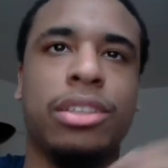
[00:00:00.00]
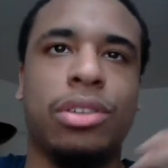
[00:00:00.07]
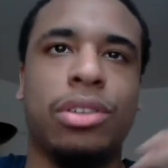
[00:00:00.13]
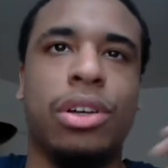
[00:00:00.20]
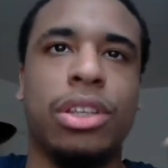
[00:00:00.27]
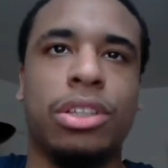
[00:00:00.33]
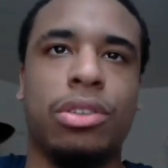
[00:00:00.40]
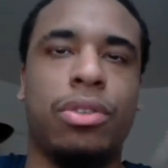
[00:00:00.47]
this
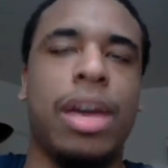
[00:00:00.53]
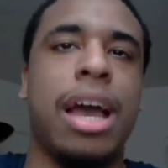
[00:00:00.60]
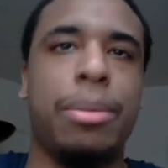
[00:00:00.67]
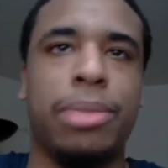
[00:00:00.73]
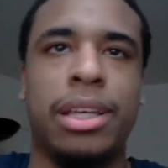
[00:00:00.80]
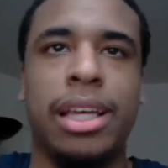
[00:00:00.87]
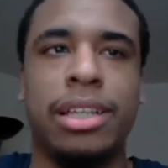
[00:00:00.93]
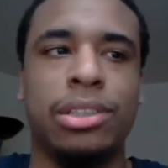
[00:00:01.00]
all this
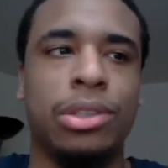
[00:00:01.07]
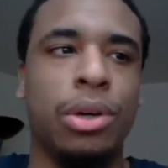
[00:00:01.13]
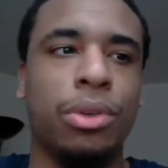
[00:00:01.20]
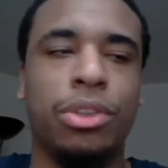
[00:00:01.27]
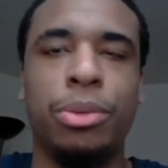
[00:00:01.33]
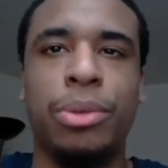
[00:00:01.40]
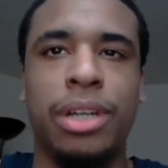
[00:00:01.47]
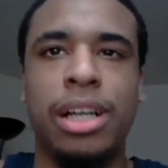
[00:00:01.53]
crap that he has to
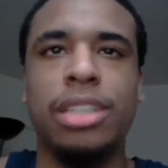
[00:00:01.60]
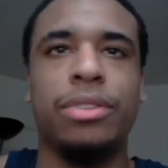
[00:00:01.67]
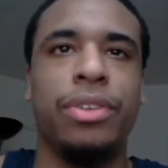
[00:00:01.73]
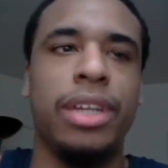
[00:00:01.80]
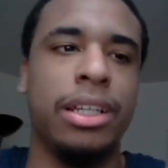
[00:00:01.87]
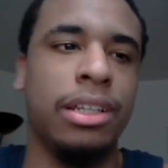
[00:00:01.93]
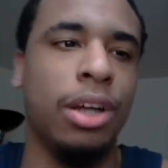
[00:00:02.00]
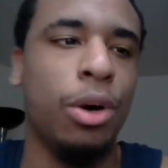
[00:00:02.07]
go through because of
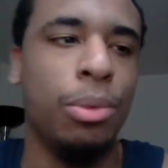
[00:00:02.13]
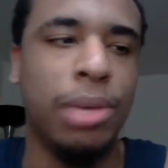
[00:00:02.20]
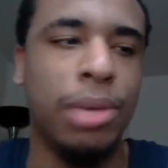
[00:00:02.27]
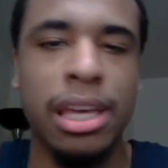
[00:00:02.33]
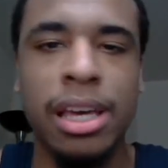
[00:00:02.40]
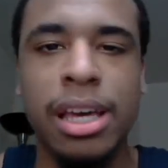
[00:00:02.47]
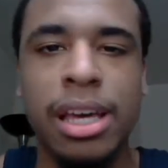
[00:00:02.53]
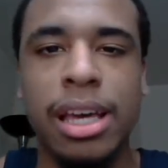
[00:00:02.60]
freaking
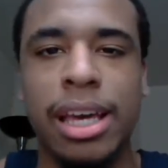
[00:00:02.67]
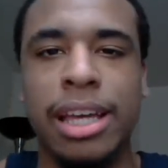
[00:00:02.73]
Nomi.